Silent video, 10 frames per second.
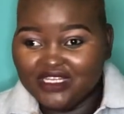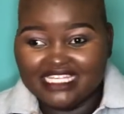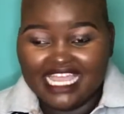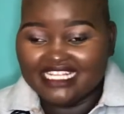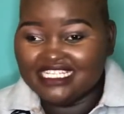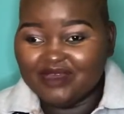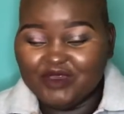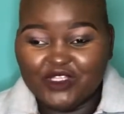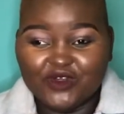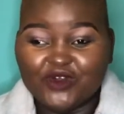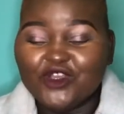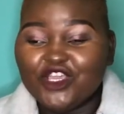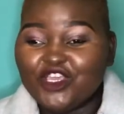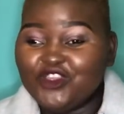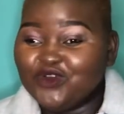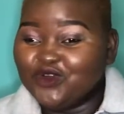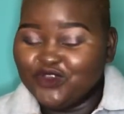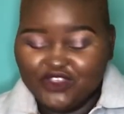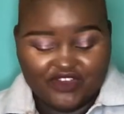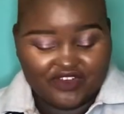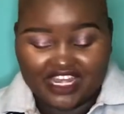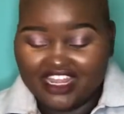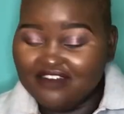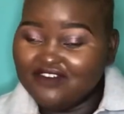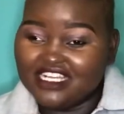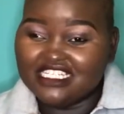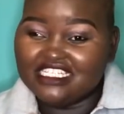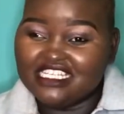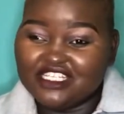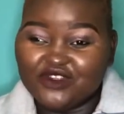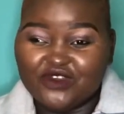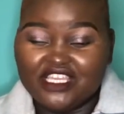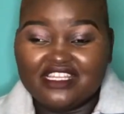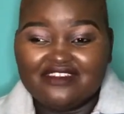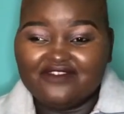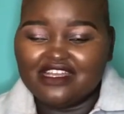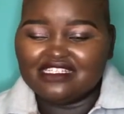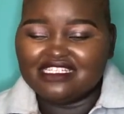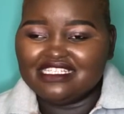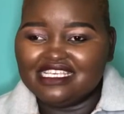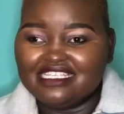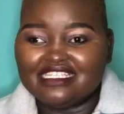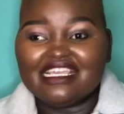item in your renal function test, your kidney function test.